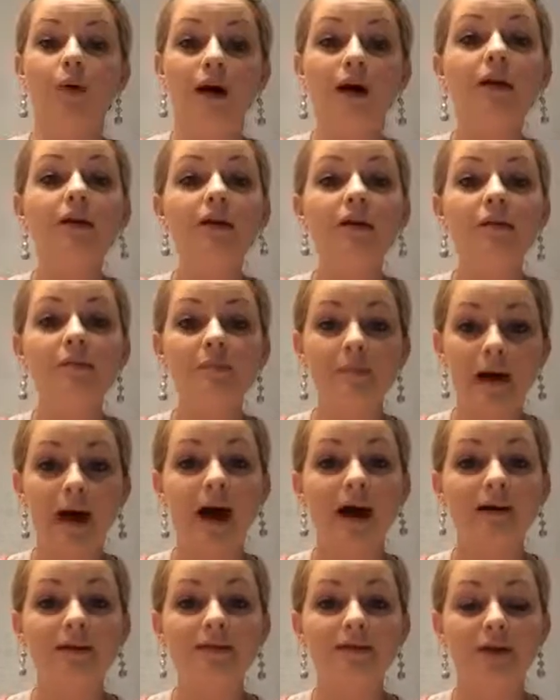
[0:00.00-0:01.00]
Welcome
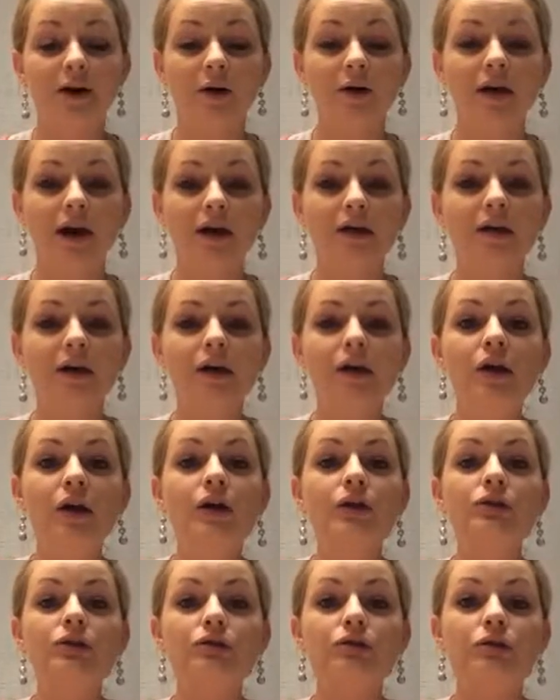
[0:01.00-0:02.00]
back. Okay,
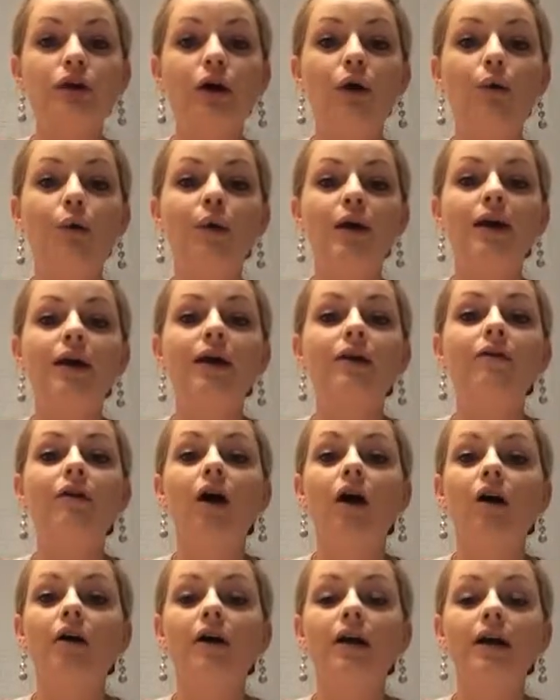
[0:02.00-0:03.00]
so we have
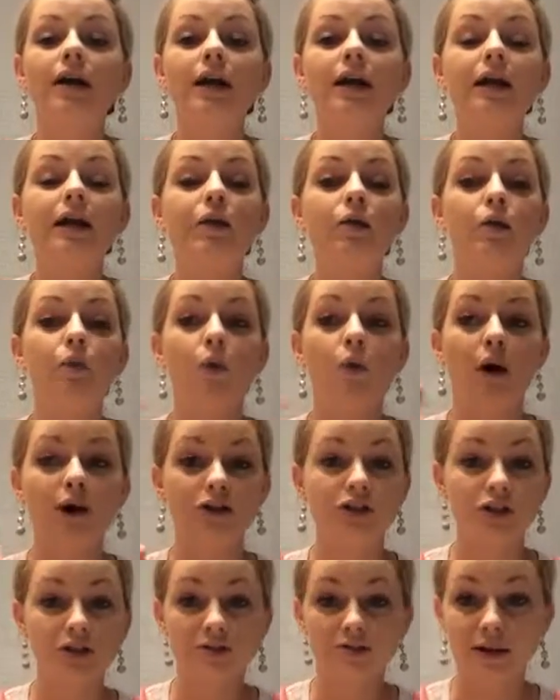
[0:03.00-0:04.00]
already
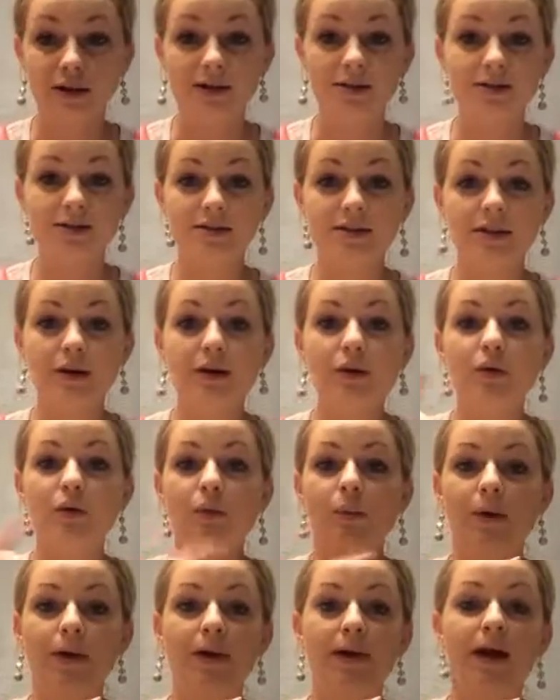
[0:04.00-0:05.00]
washed our face.
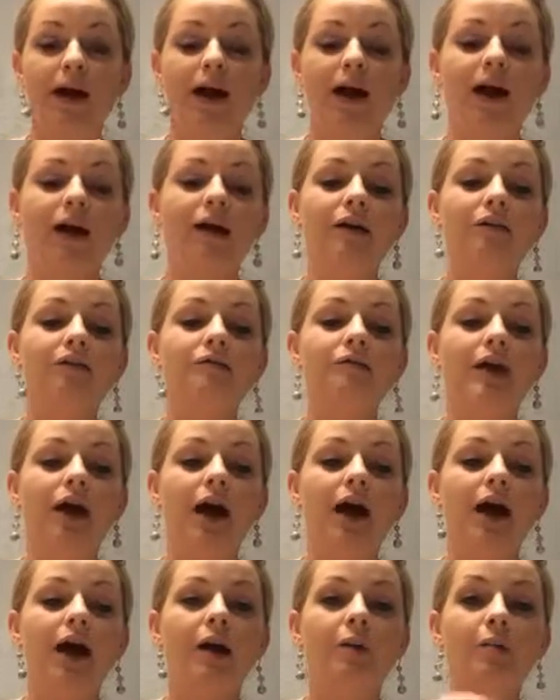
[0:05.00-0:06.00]
We have
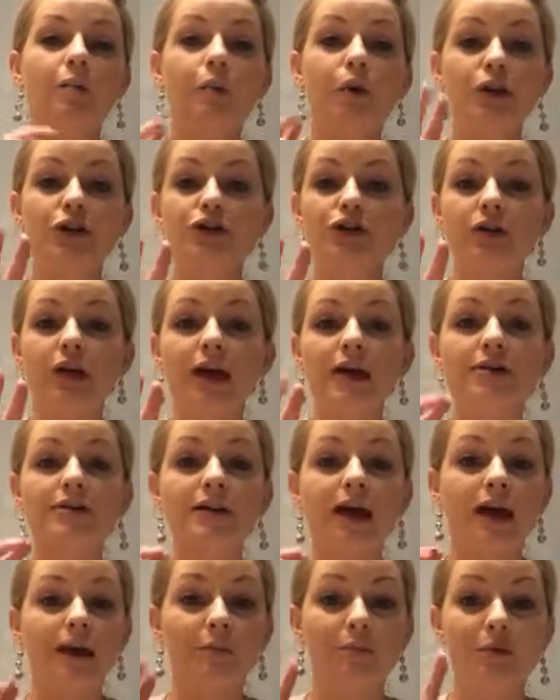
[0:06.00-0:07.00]

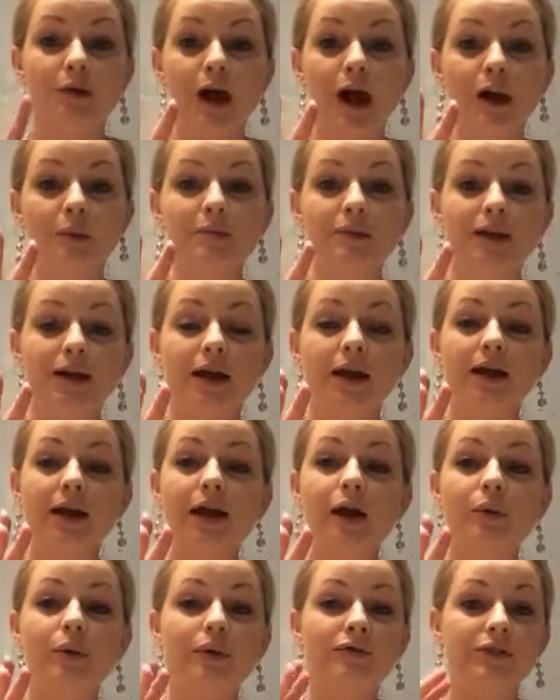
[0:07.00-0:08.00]
moisturized and primed, and
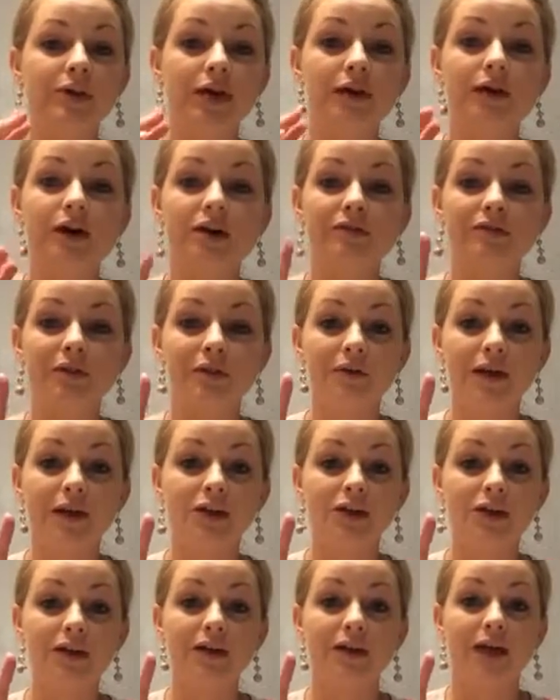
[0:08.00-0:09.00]
now we've done our
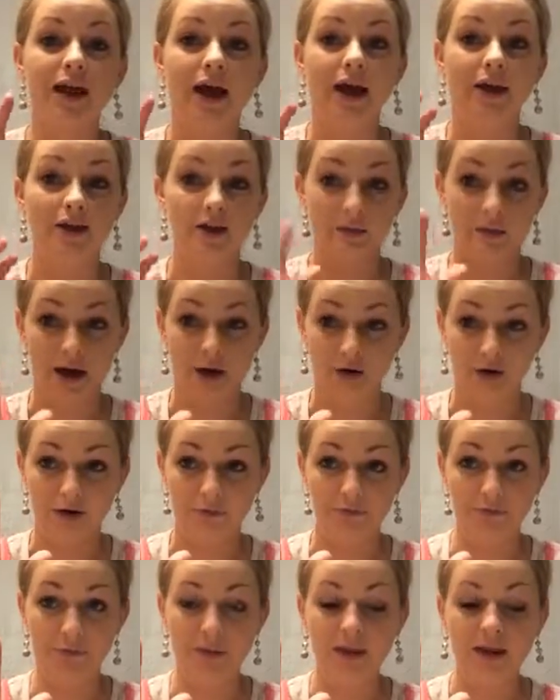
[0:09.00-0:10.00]
foundation and our
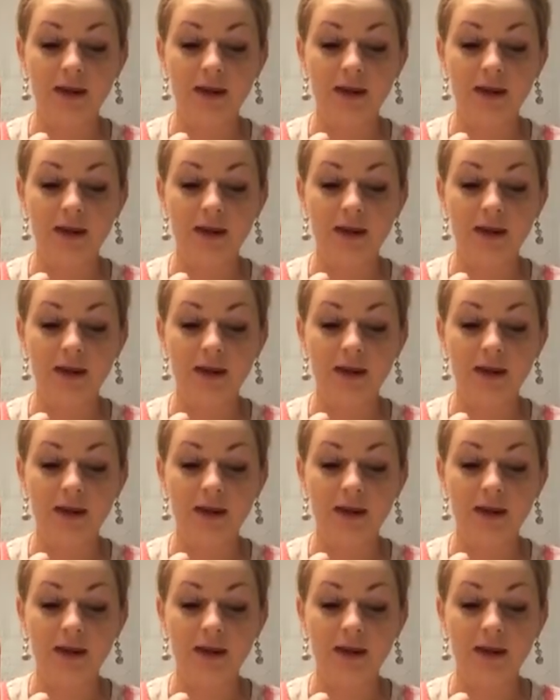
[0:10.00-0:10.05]
powder.